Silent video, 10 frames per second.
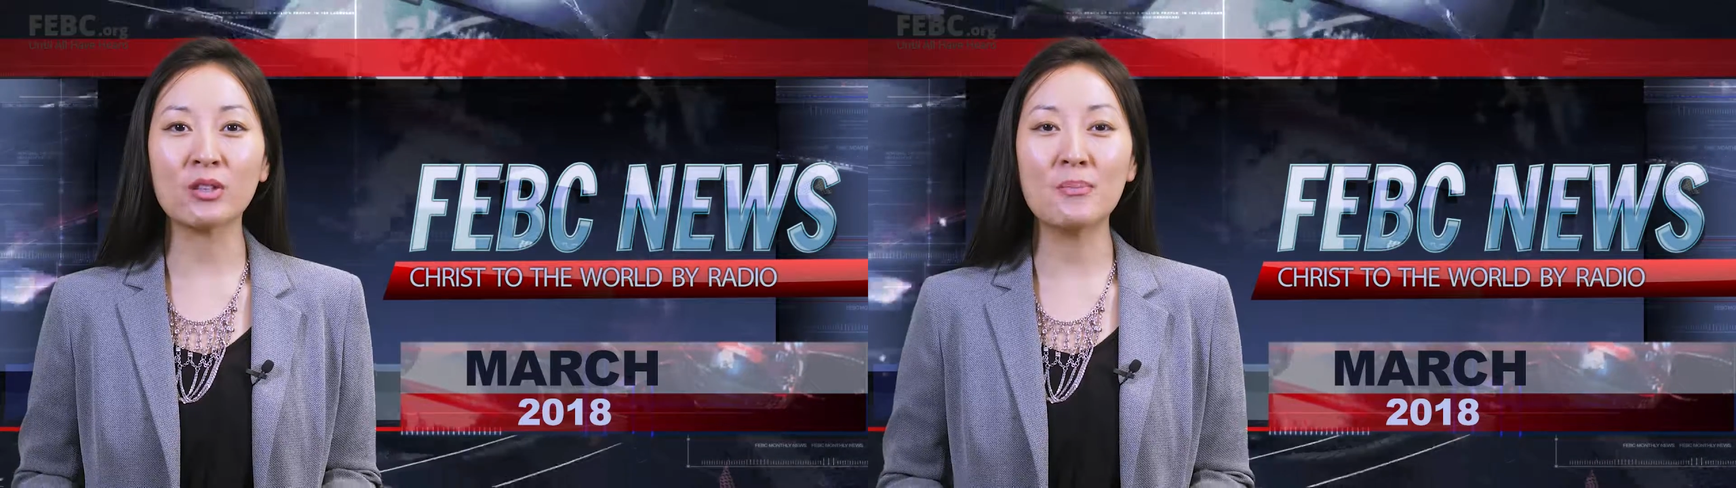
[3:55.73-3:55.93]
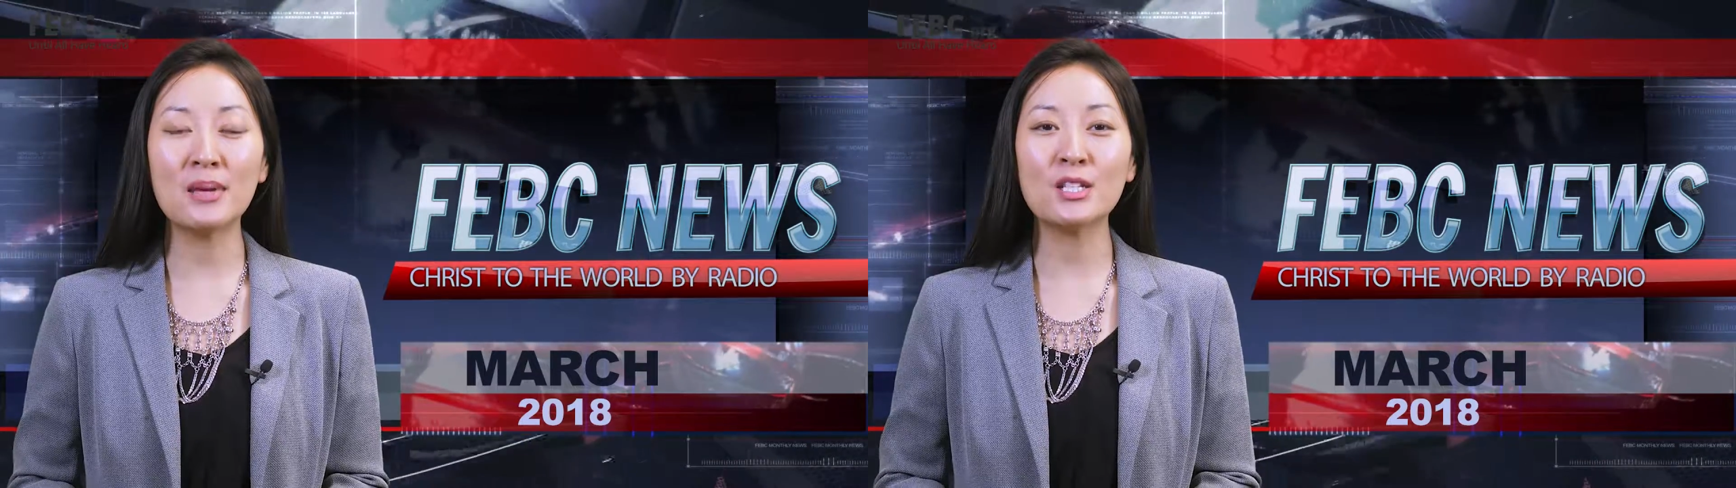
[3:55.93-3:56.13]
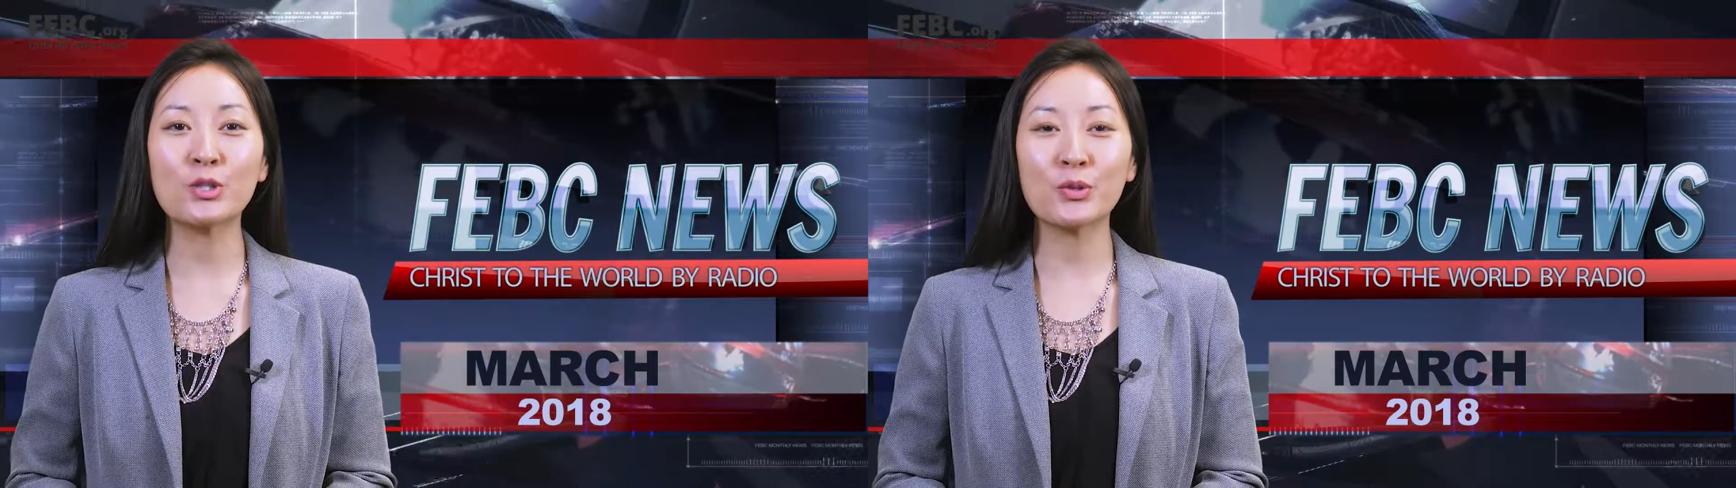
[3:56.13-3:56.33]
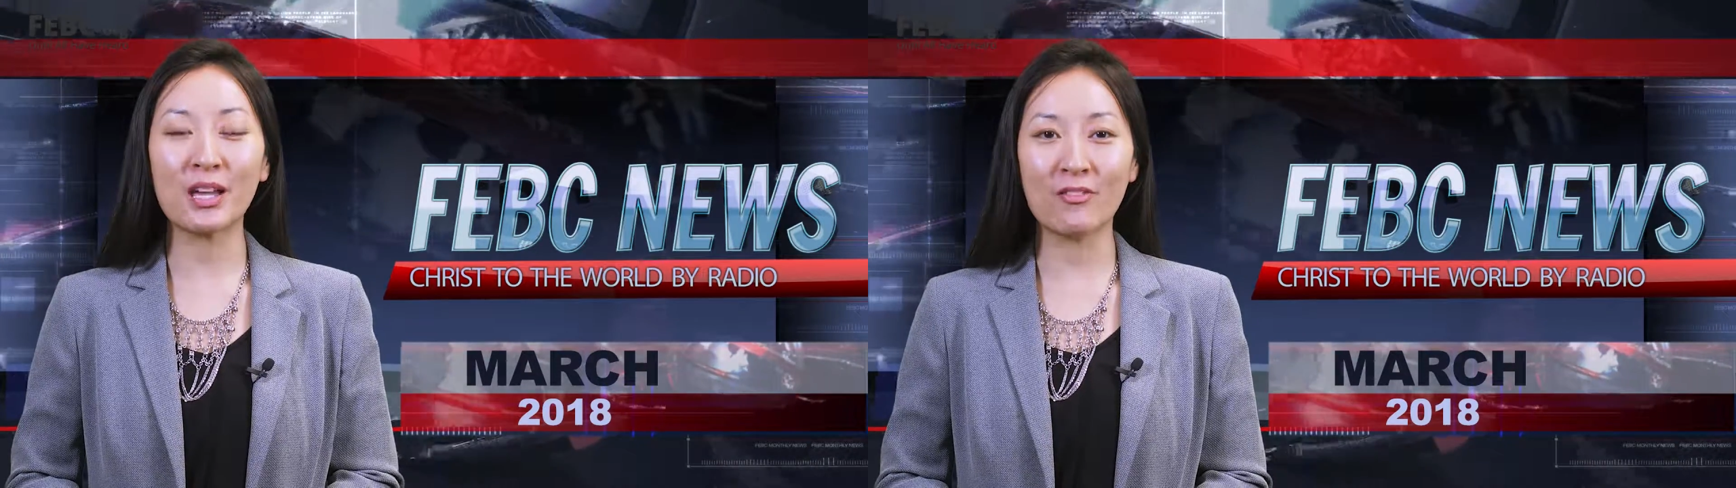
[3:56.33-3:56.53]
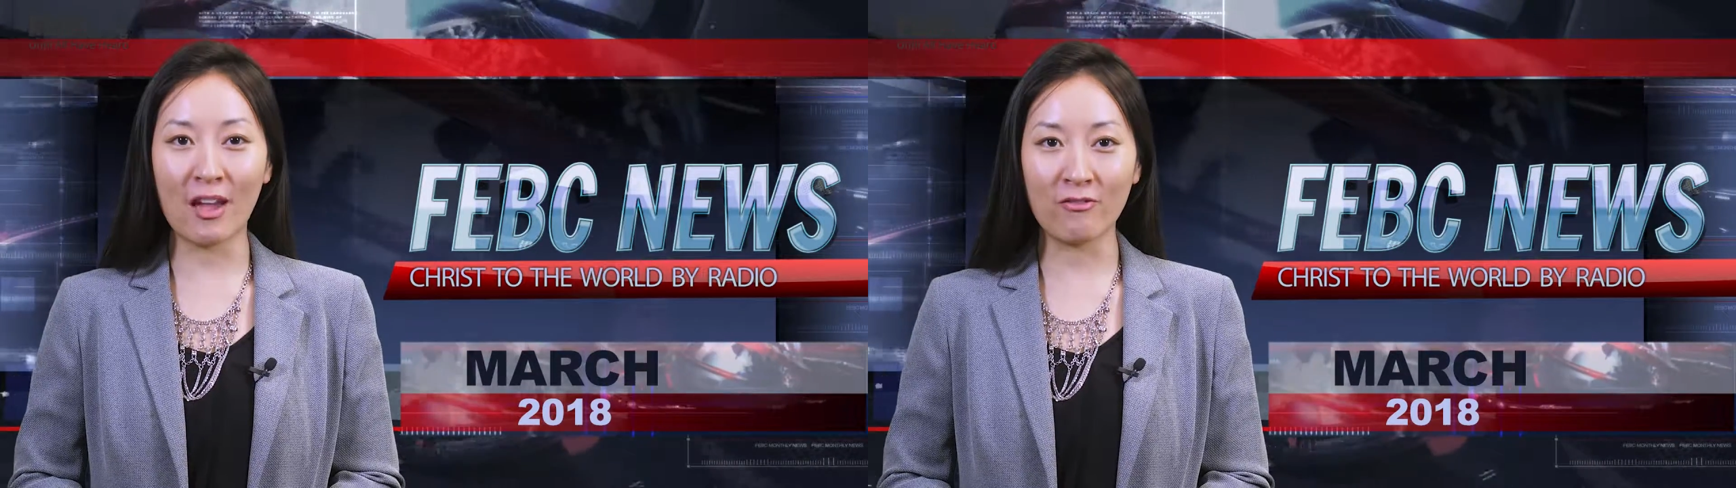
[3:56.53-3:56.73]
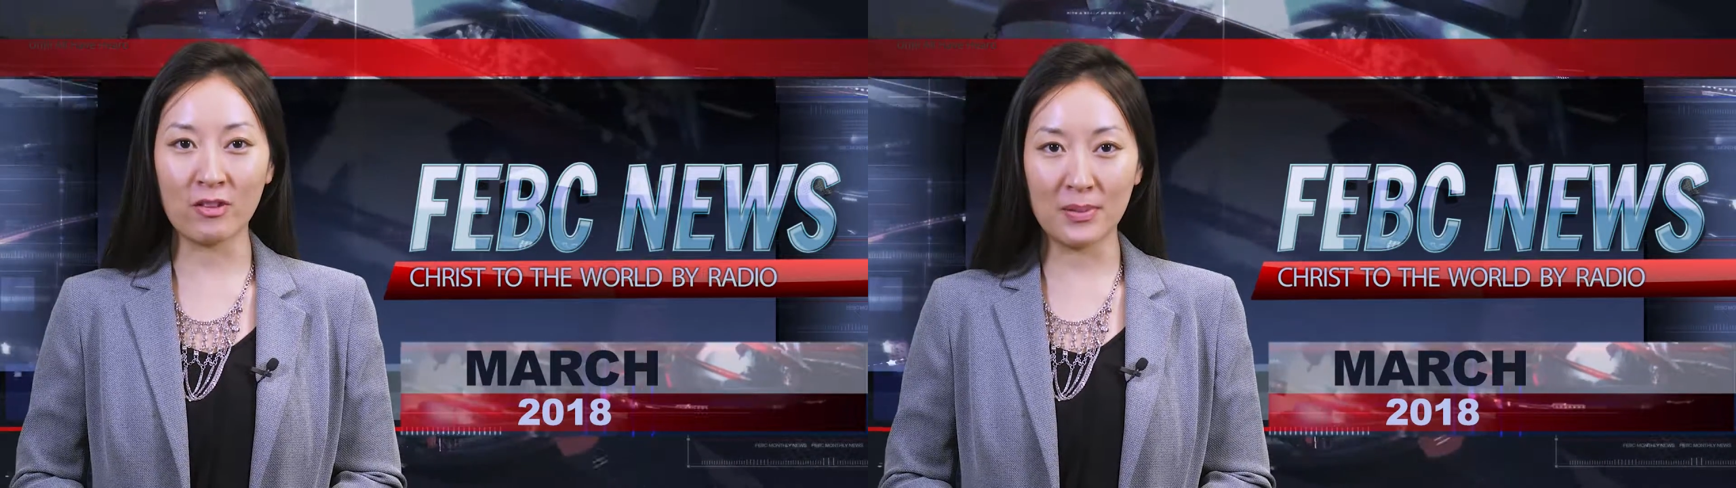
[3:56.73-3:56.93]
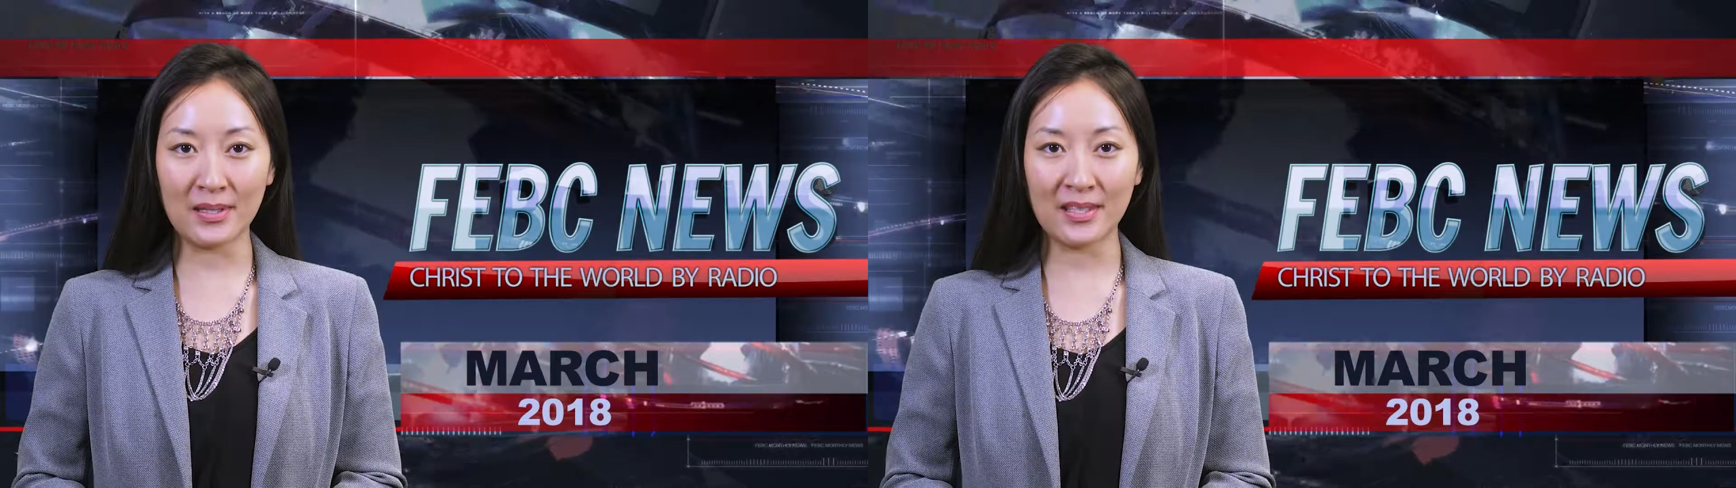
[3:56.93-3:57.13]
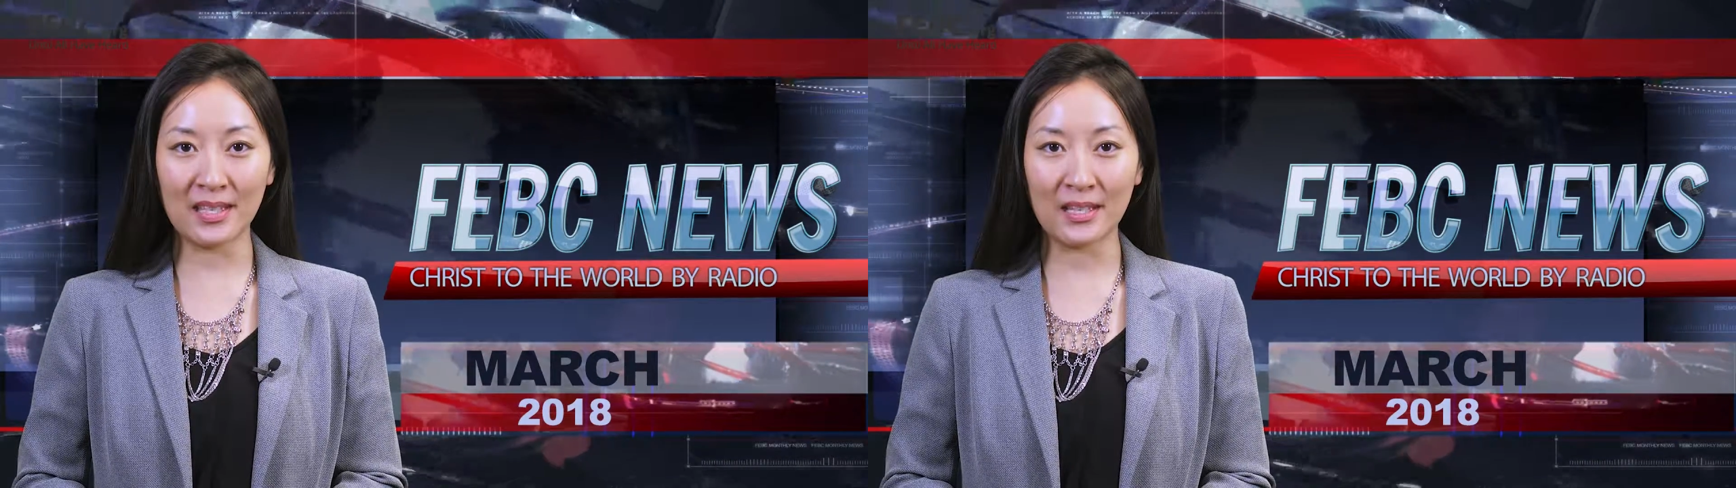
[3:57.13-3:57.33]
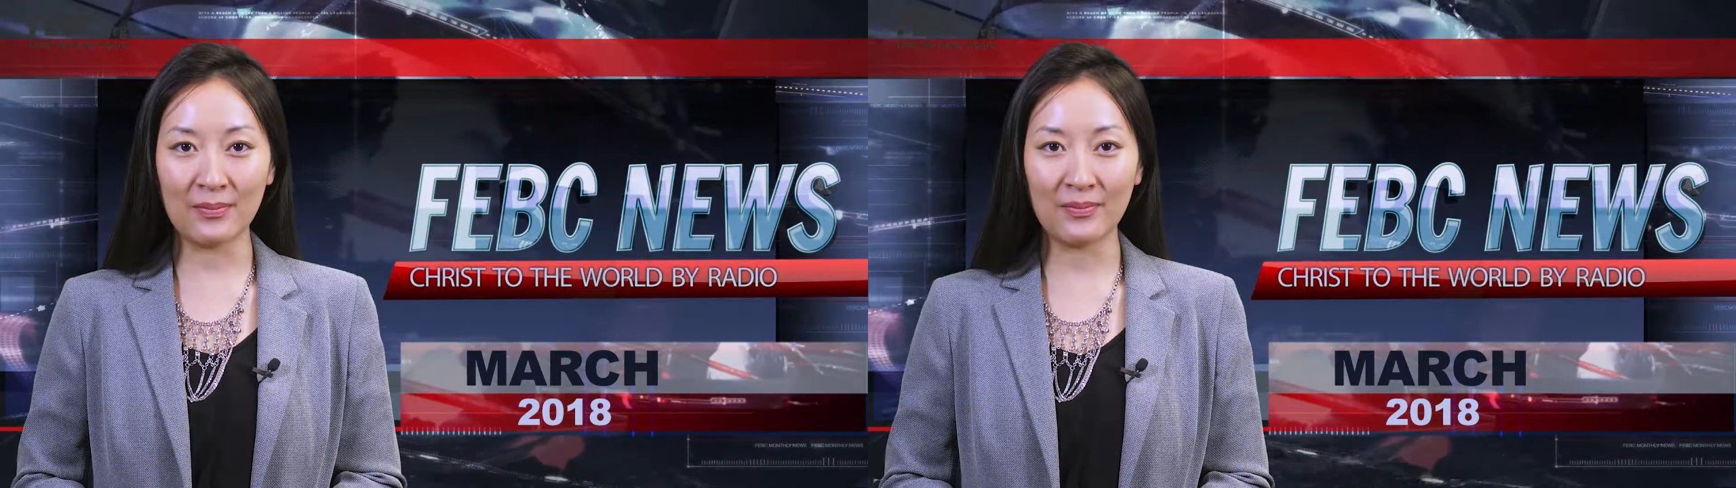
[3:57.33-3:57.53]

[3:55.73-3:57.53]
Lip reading: the ministry of FEBC.